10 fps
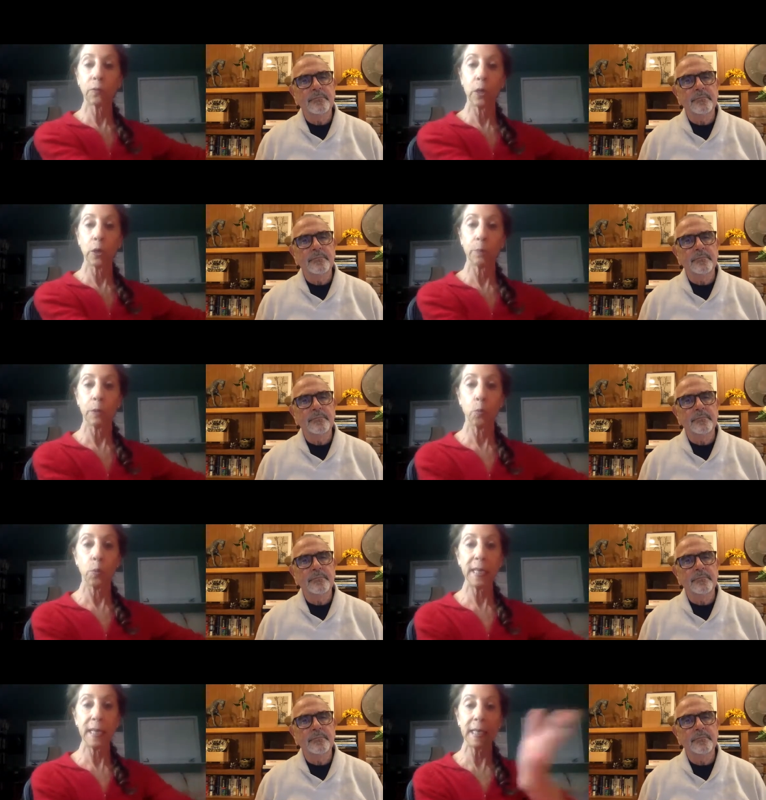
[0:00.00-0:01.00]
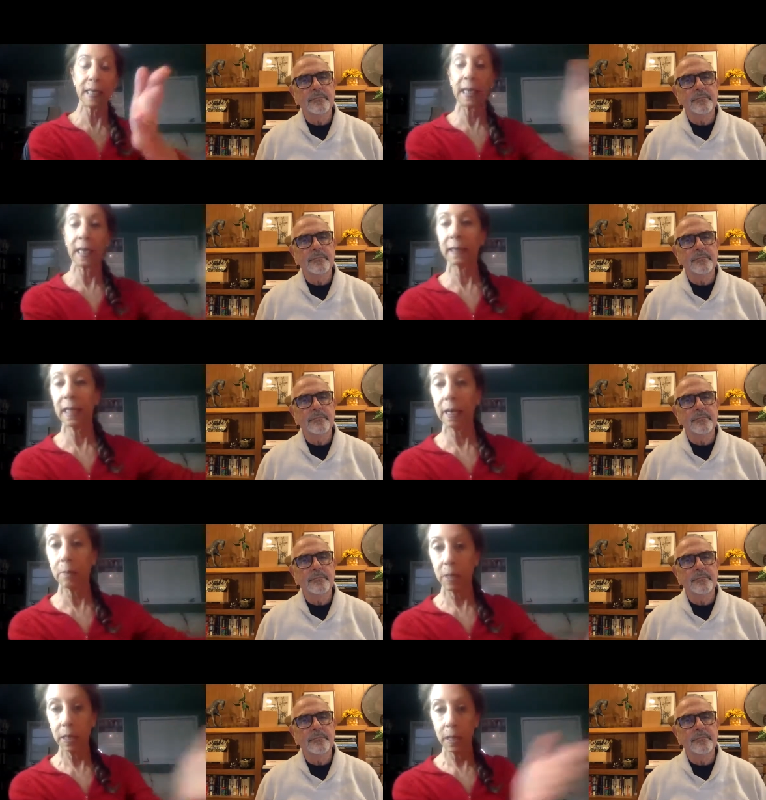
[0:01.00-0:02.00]
Speaker 1: vulnerable. We need to get
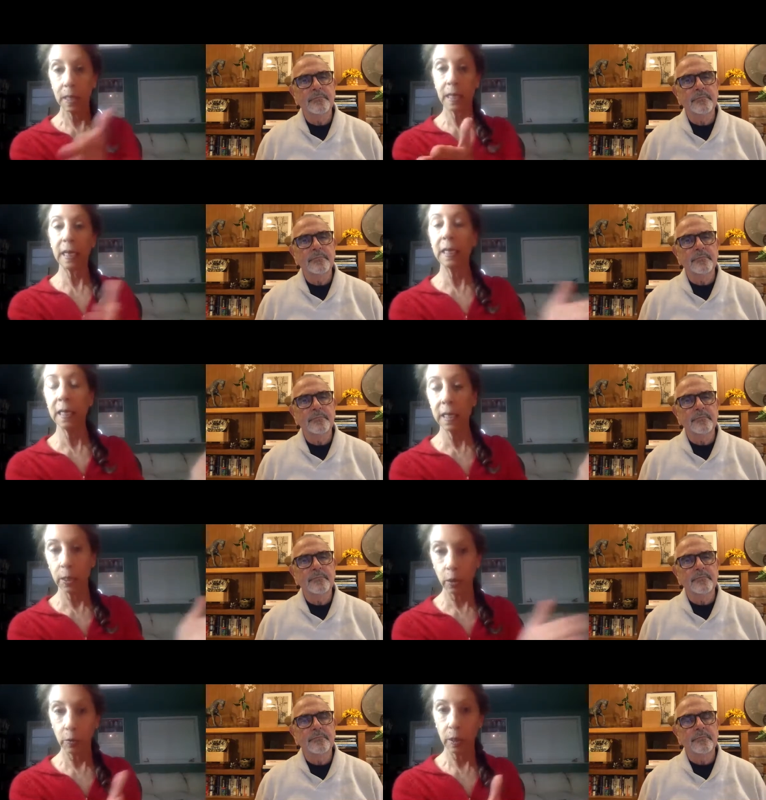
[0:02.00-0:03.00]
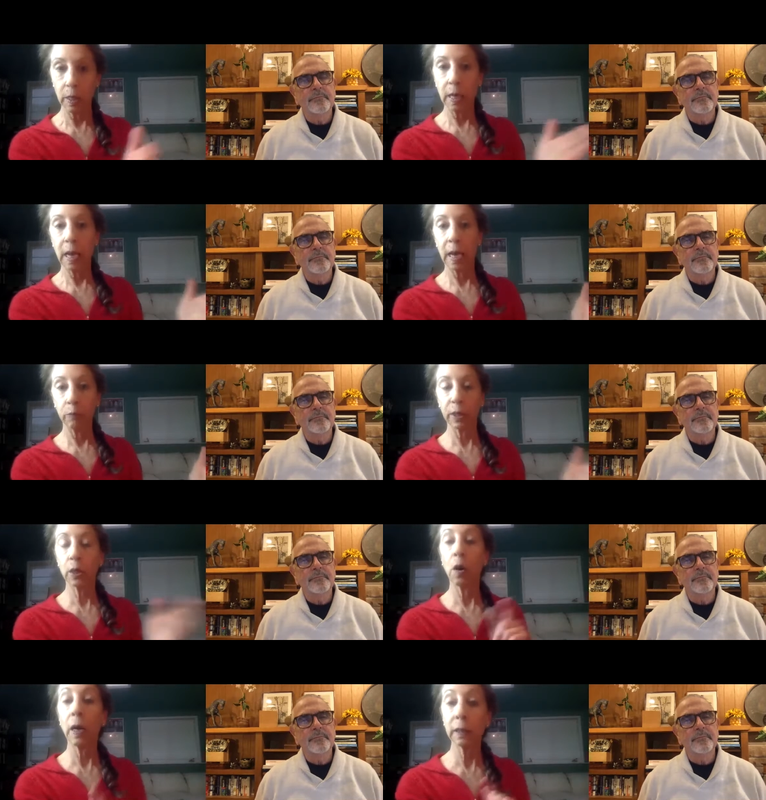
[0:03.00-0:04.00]
them in here,
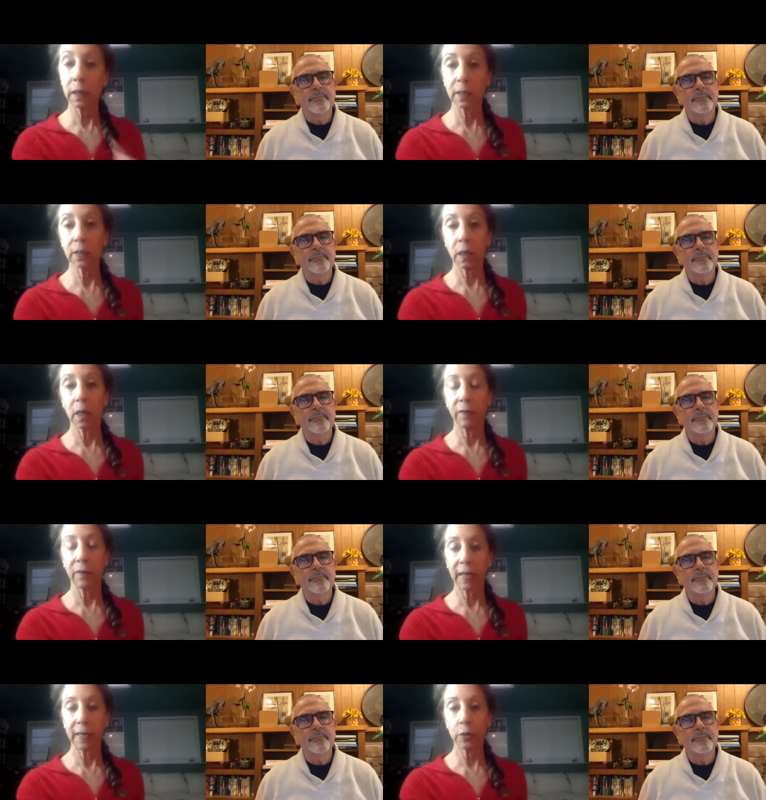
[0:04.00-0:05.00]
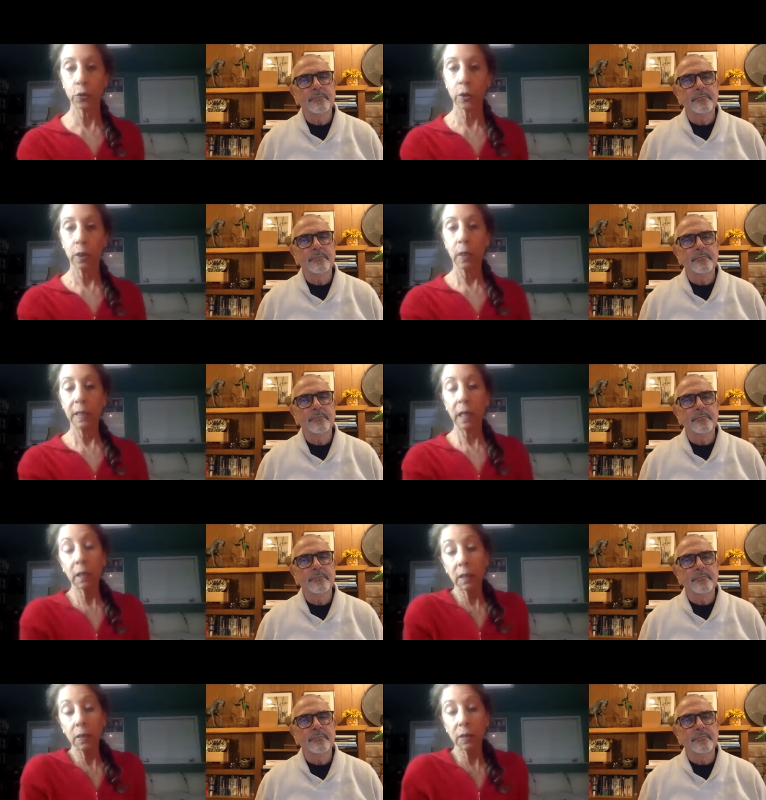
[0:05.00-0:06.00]
regardless of age. Now,
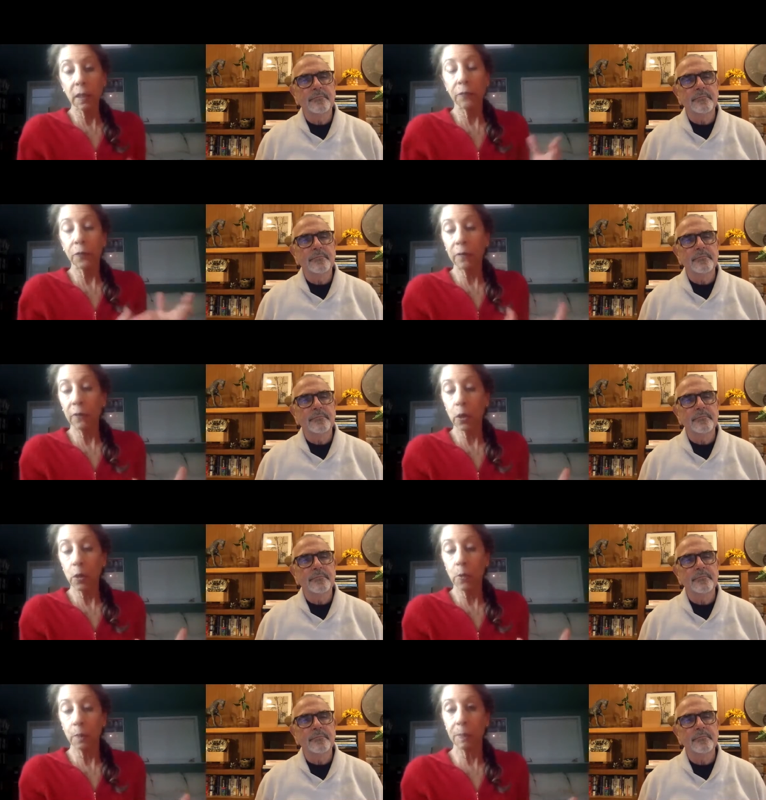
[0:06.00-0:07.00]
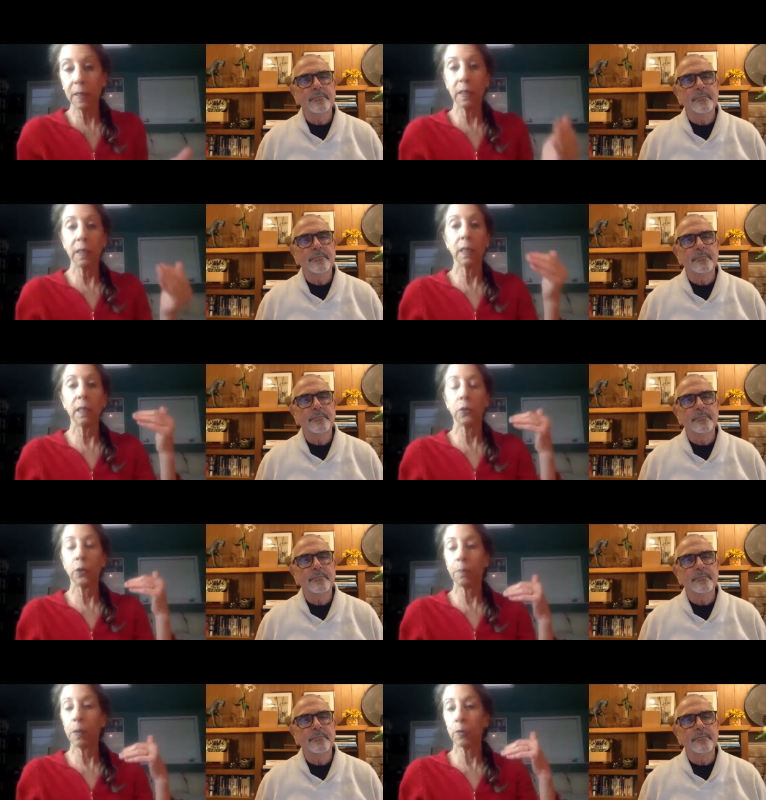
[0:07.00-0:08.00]
clearly, if you have a comorbidity and you're
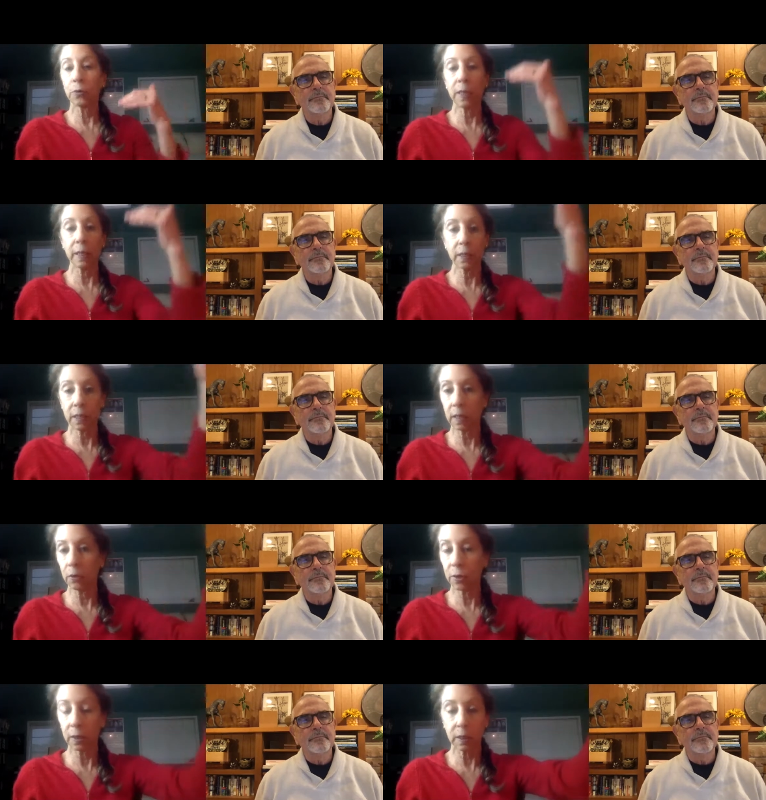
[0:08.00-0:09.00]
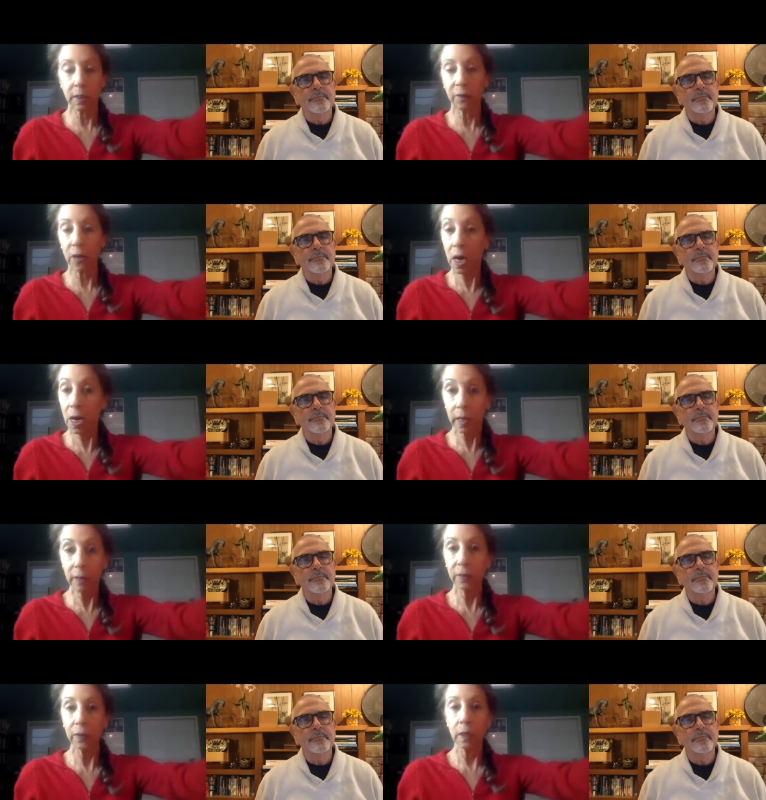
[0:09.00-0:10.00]
post 60 or 65,
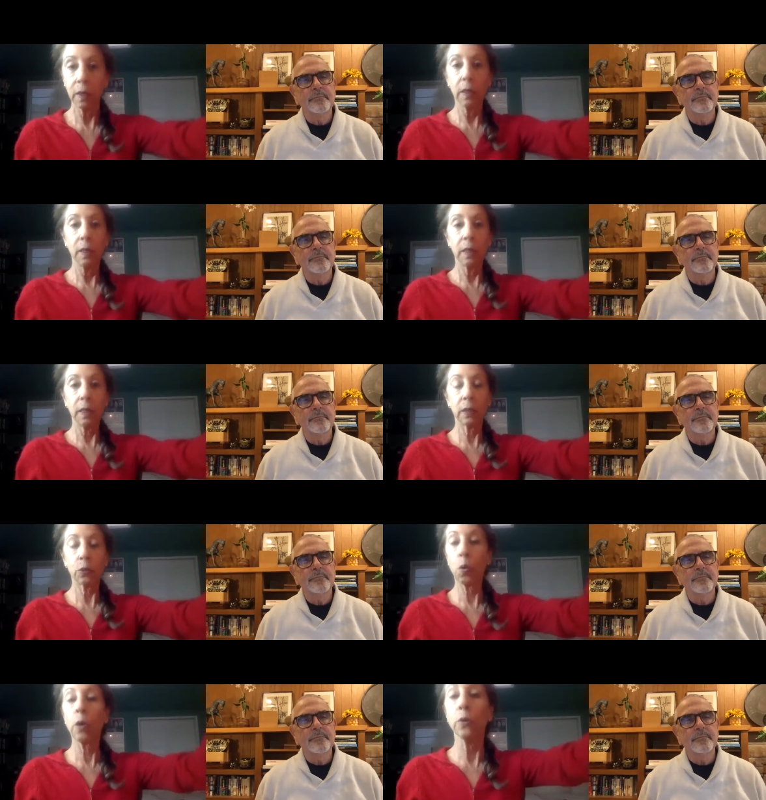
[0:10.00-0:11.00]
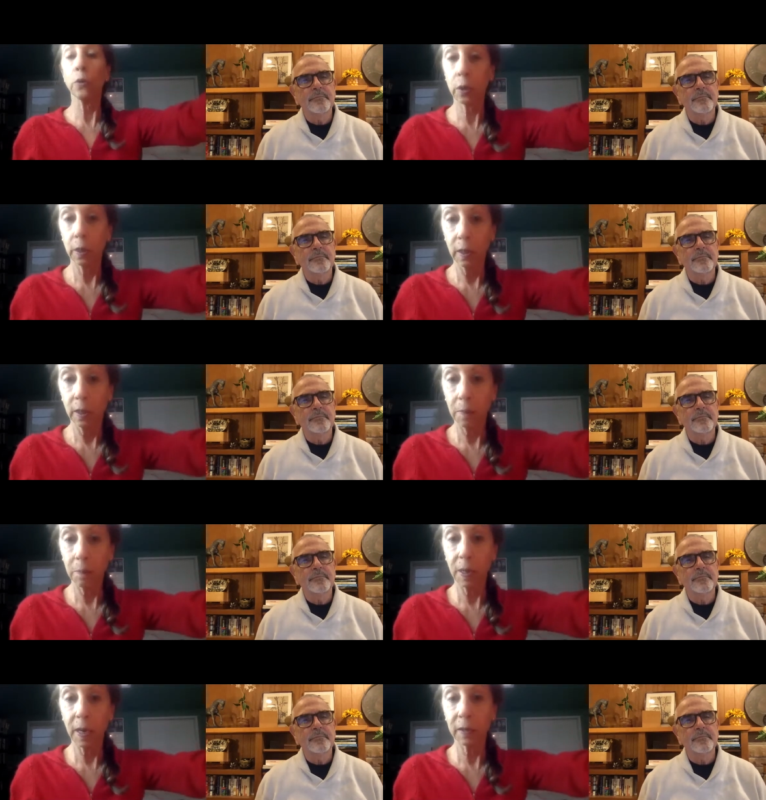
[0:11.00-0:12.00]
it's worse.
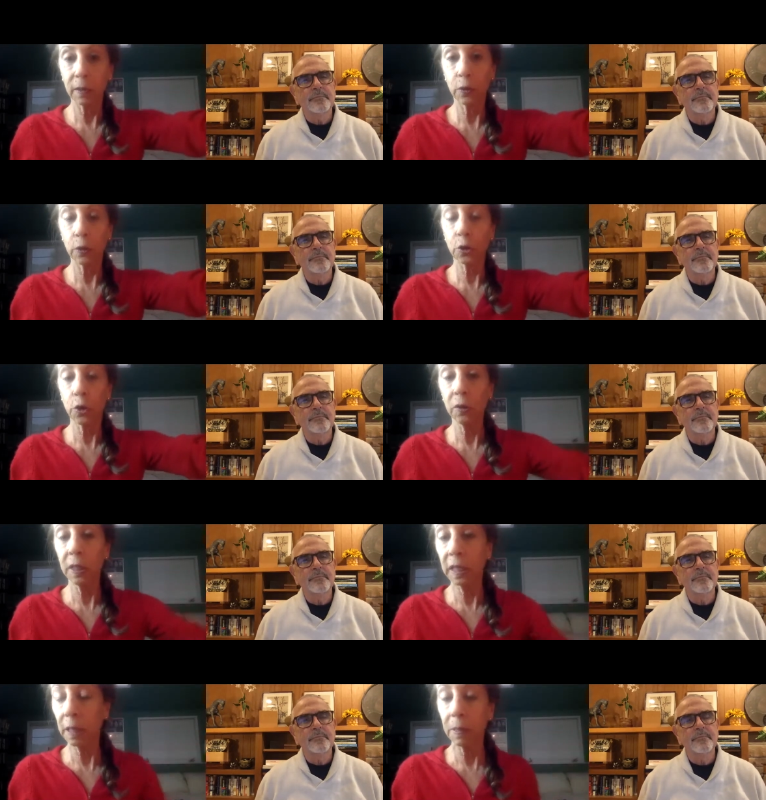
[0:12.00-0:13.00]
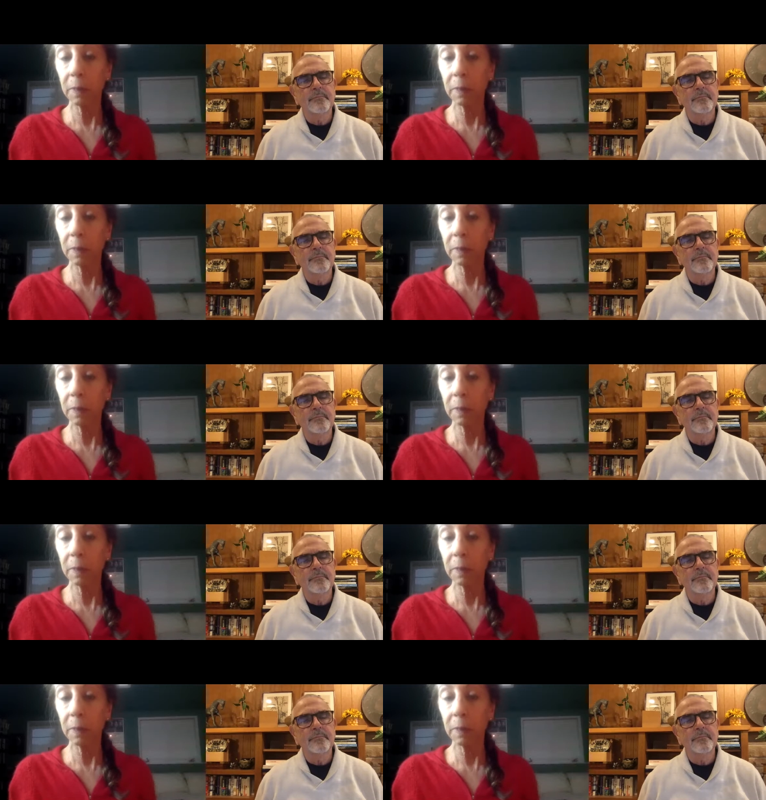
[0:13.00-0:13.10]
But there's certainly going to be